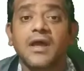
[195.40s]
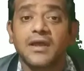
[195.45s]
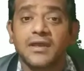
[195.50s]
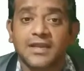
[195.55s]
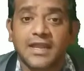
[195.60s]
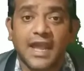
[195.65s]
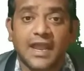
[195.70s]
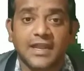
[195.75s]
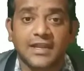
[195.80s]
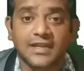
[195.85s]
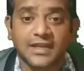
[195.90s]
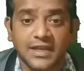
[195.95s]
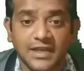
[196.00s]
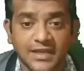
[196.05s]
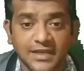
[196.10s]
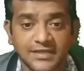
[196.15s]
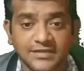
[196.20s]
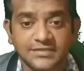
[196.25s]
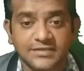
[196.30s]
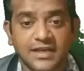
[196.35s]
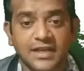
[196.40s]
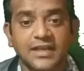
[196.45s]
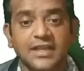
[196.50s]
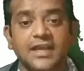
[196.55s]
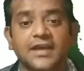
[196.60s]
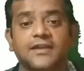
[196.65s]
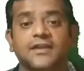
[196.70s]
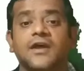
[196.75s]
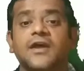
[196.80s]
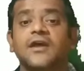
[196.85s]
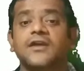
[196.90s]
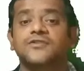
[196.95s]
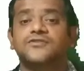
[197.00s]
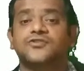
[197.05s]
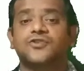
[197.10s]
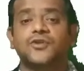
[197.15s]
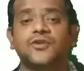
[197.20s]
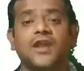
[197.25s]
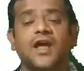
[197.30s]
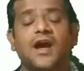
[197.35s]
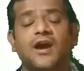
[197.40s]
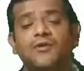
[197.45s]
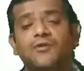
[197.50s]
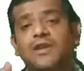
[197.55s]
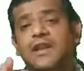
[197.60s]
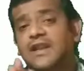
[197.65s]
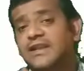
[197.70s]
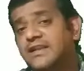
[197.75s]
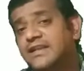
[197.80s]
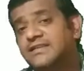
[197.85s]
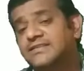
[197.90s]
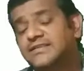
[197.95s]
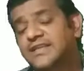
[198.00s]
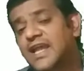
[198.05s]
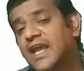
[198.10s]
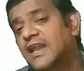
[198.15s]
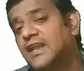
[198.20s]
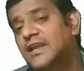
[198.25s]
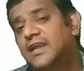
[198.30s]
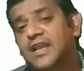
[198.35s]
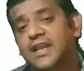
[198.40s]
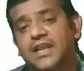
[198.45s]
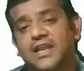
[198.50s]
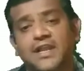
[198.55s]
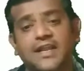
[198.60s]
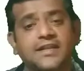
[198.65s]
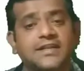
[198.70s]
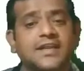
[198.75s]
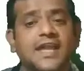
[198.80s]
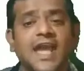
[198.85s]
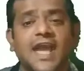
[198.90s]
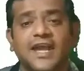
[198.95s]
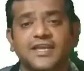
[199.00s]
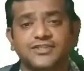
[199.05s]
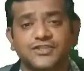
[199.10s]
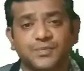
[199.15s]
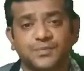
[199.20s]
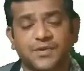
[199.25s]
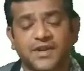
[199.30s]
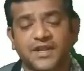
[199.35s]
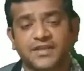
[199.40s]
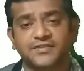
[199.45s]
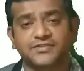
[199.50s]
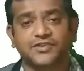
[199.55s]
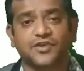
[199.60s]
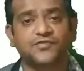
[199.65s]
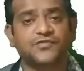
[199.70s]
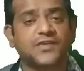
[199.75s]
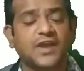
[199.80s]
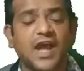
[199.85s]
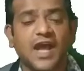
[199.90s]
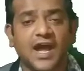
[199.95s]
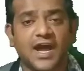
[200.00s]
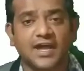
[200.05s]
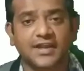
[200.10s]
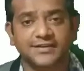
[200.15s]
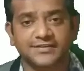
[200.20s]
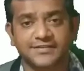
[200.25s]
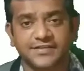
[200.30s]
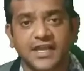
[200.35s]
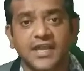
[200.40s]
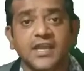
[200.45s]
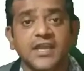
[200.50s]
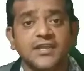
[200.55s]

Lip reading: calculate. Clear? So now let us calculate cash price of cars.